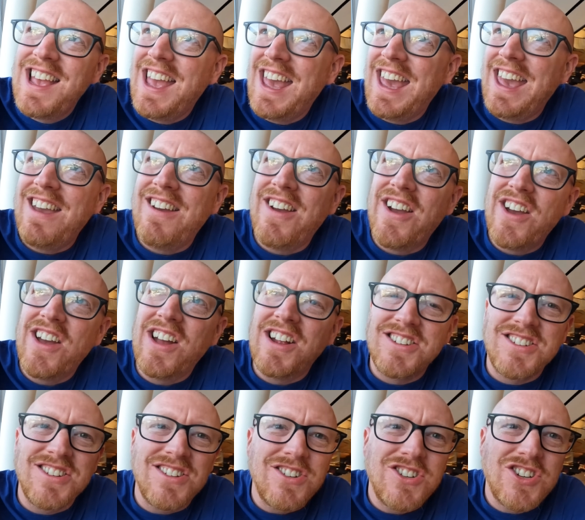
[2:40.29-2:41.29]
here at
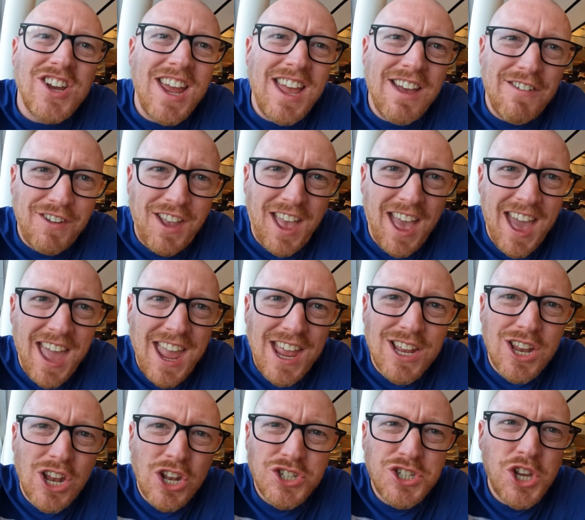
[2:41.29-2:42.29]

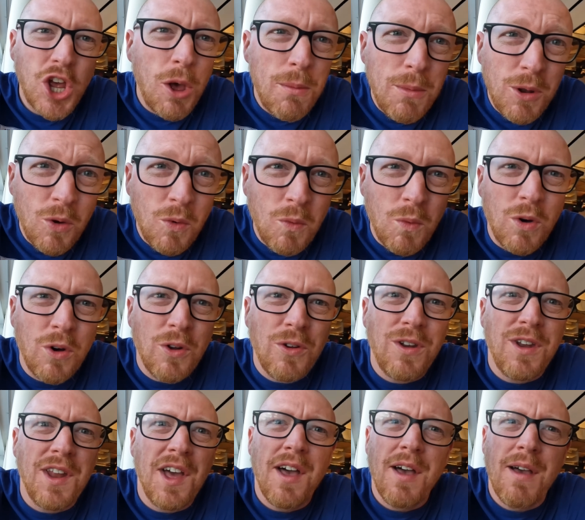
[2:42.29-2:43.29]
JFK Terminal
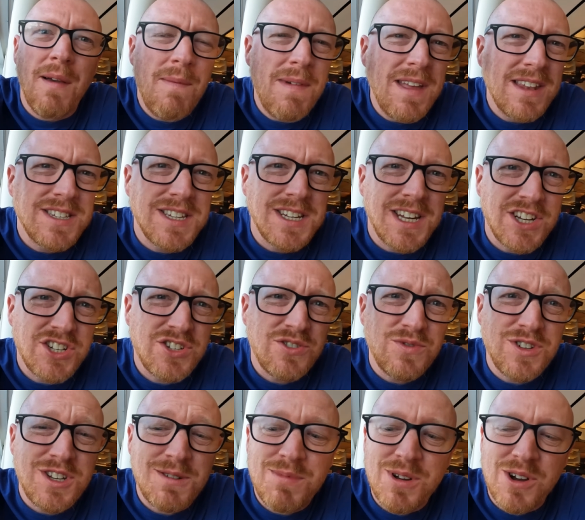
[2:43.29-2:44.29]
1
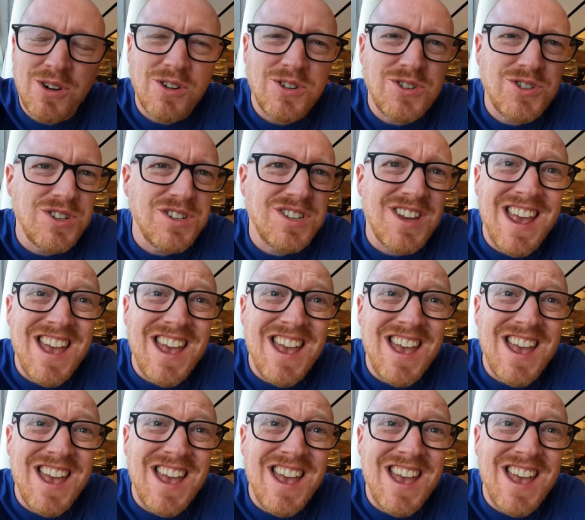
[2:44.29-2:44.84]
International Departures.